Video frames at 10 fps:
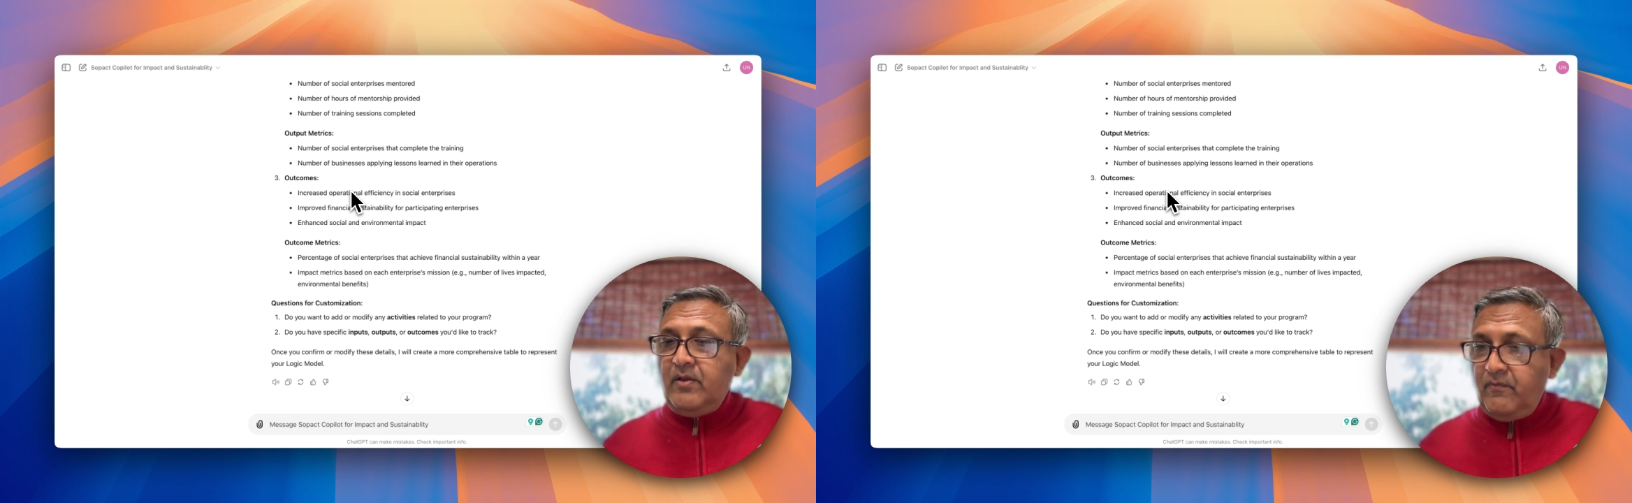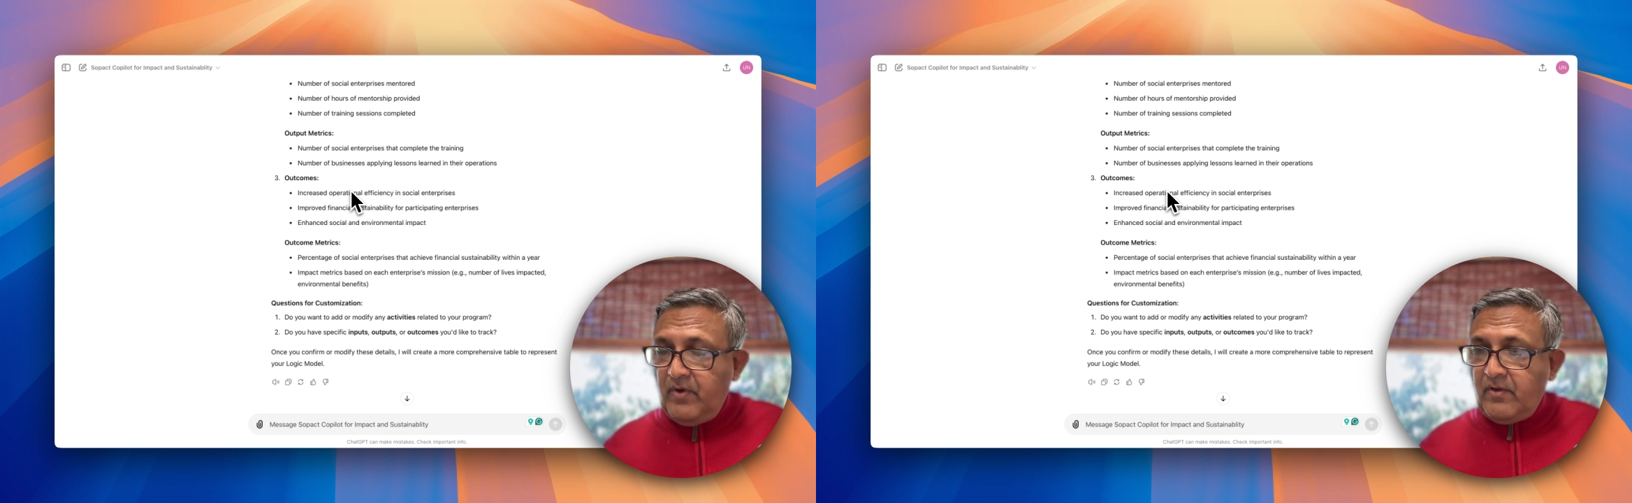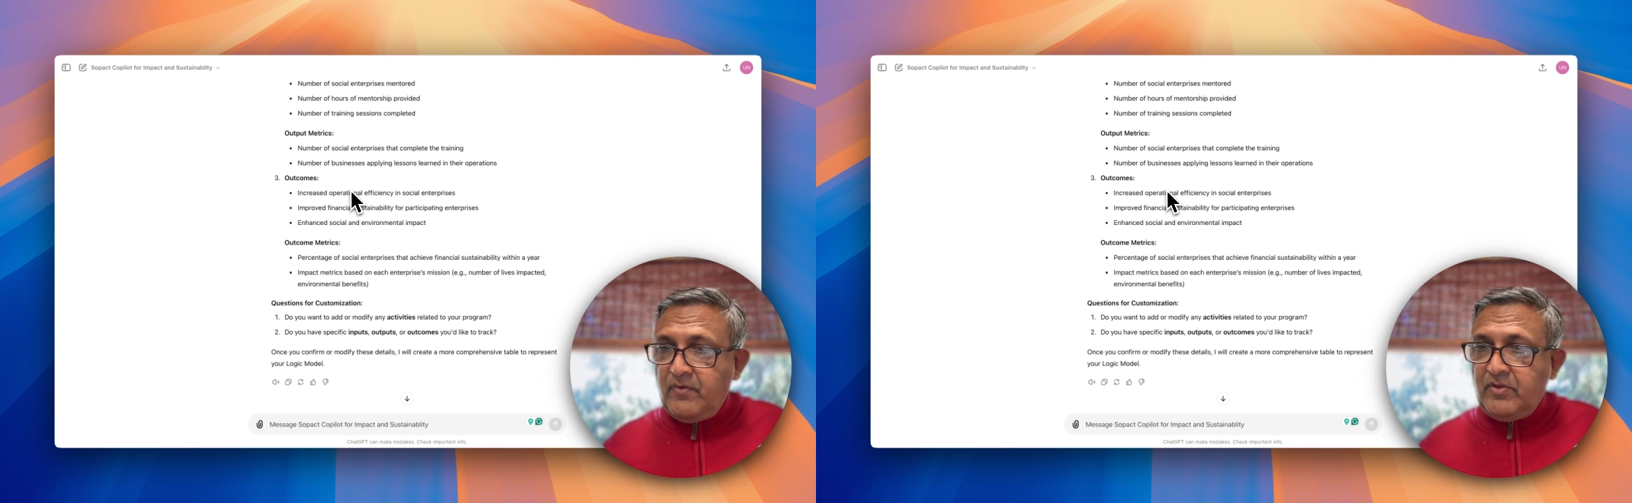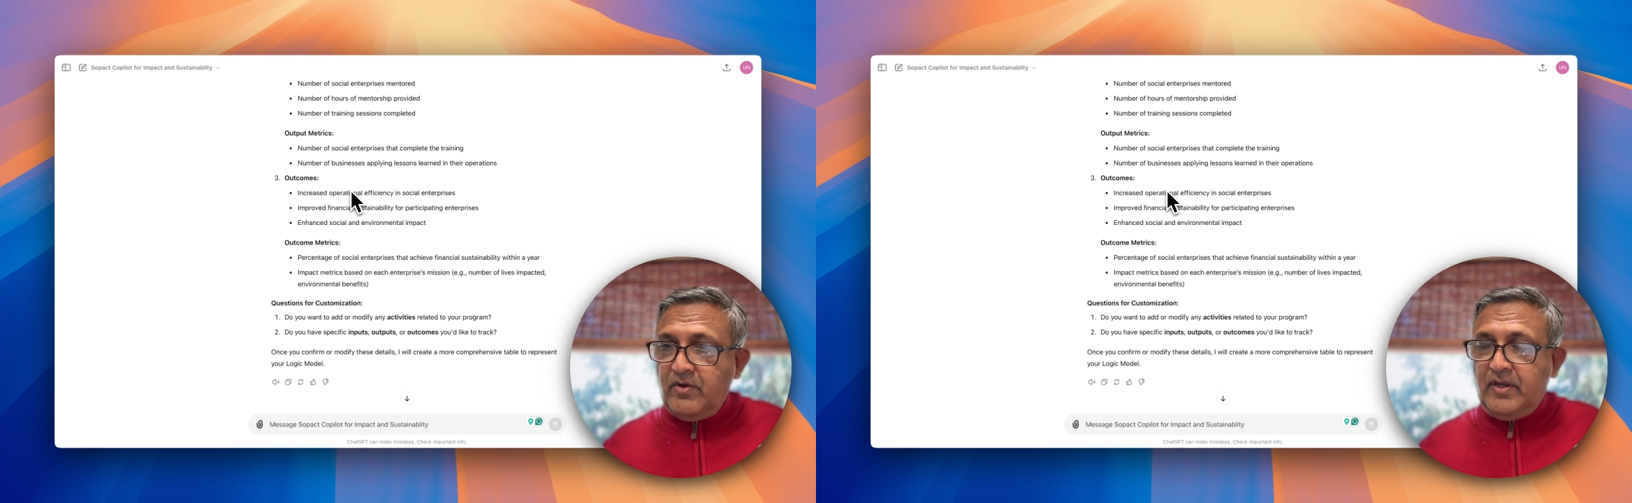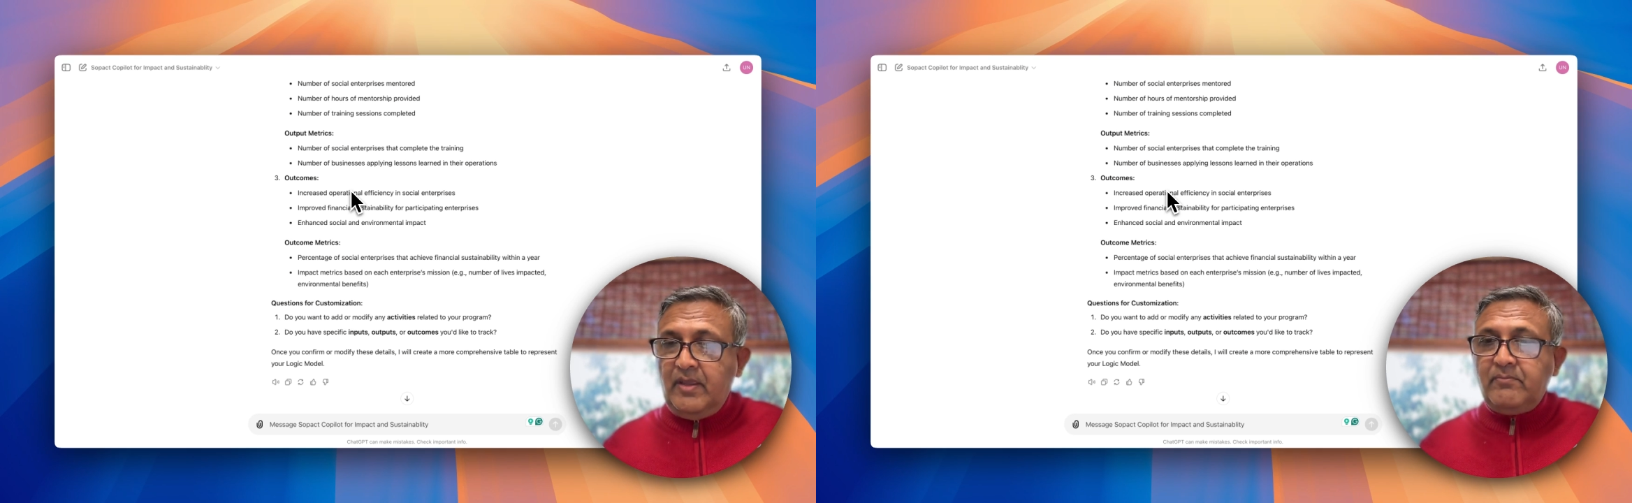work with
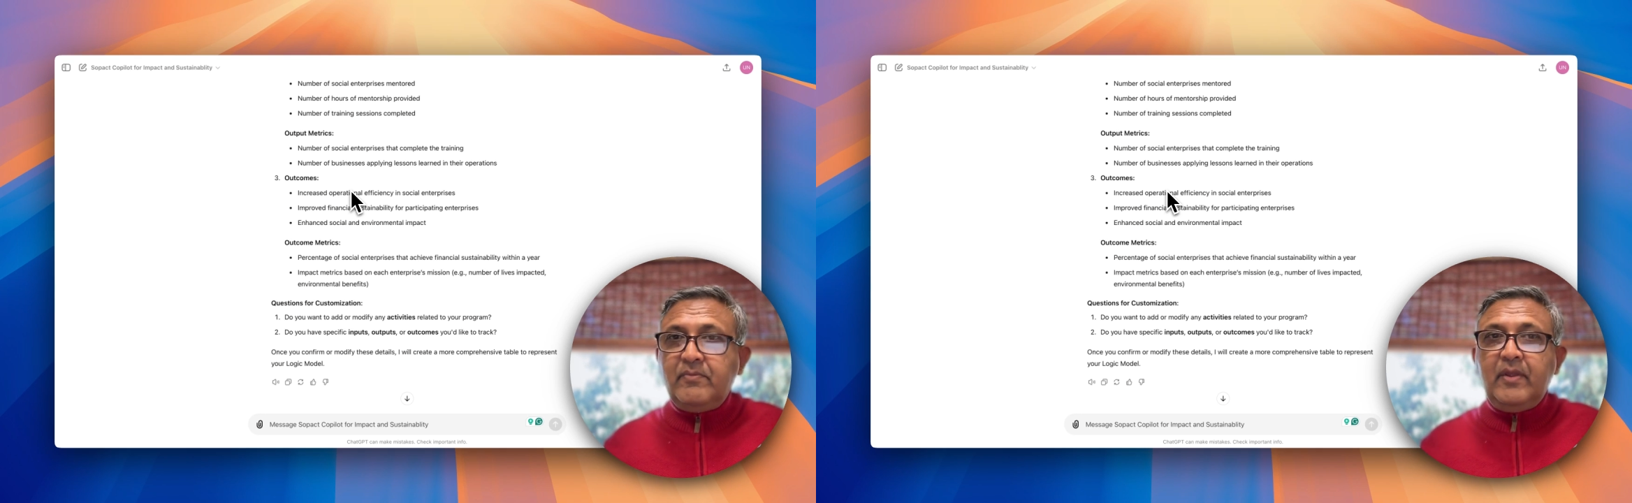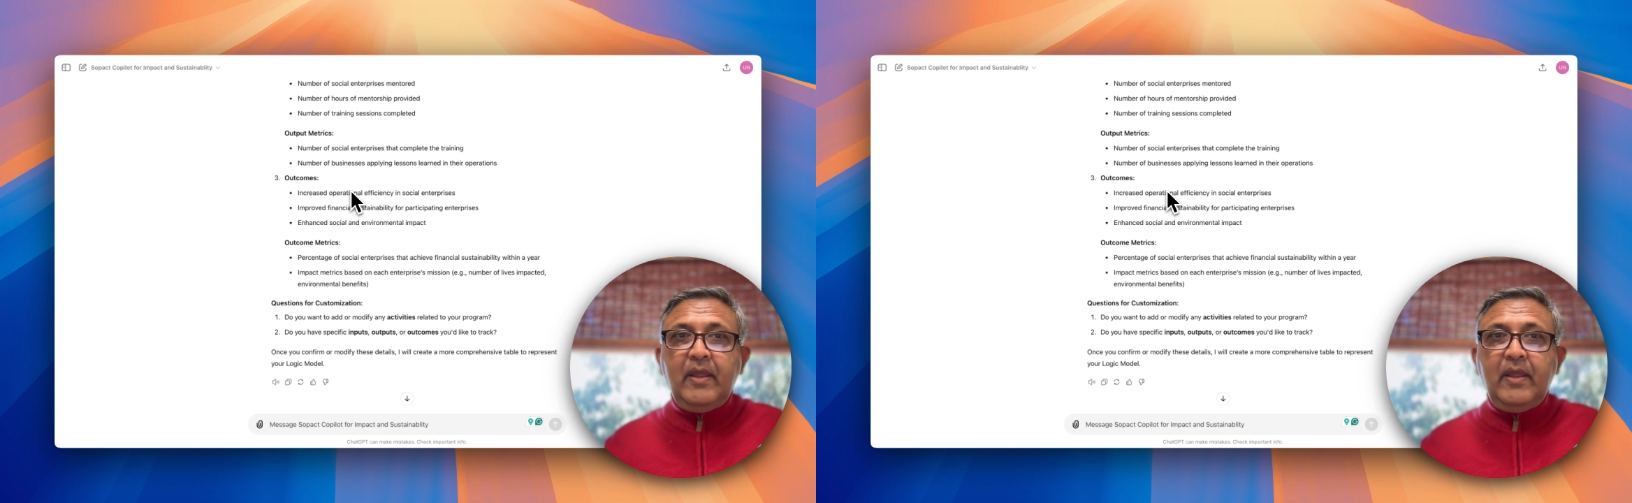your team